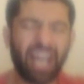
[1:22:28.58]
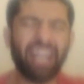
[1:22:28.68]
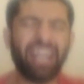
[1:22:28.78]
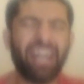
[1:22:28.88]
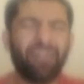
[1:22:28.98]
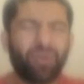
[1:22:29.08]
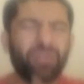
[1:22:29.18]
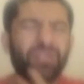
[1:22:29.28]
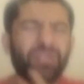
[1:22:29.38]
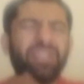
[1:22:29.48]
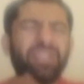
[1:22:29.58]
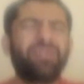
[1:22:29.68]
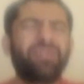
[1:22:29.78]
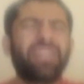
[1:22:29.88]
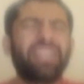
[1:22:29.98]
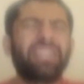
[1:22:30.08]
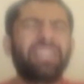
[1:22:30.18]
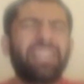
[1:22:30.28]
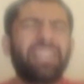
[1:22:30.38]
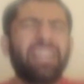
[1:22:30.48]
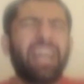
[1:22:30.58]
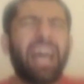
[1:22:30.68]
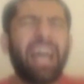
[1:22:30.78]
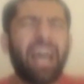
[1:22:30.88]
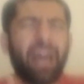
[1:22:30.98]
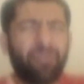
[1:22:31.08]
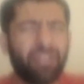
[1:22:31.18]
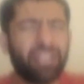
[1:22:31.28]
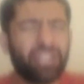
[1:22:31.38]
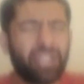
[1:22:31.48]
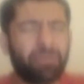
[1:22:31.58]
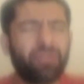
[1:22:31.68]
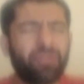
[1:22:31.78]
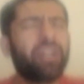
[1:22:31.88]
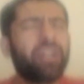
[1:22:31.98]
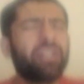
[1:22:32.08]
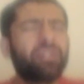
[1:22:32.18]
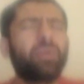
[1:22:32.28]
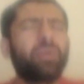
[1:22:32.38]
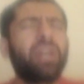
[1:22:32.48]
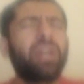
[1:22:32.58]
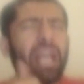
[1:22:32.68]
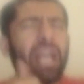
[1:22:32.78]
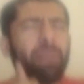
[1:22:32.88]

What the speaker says: And I have also this feeling that I feel ashamed of talking to her,